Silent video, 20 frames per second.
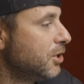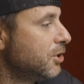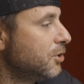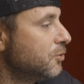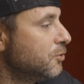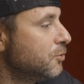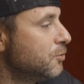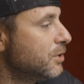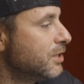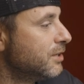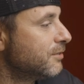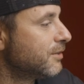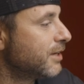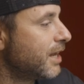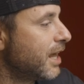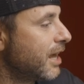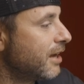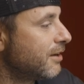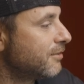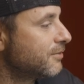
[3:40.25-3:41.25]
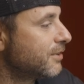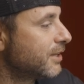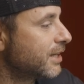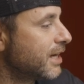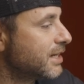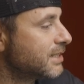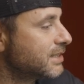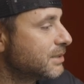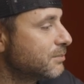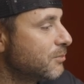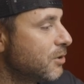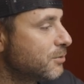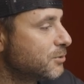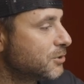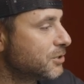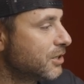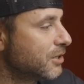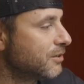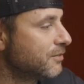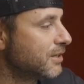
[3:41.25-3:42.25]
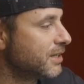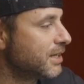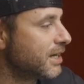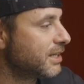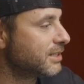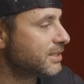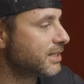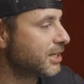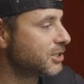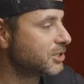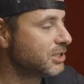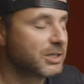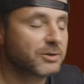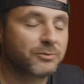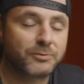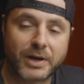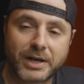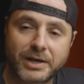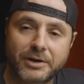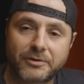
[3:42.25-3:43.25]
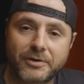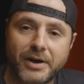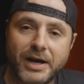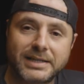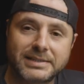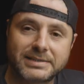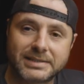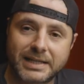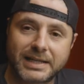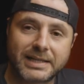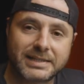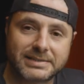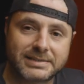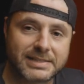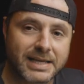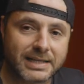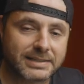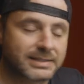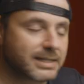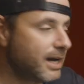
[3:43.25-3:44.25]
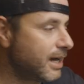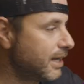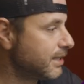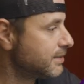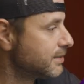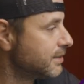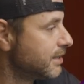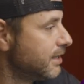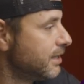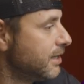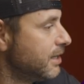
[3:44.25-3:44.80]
You do even have the custom option over here to actually render out an exact height.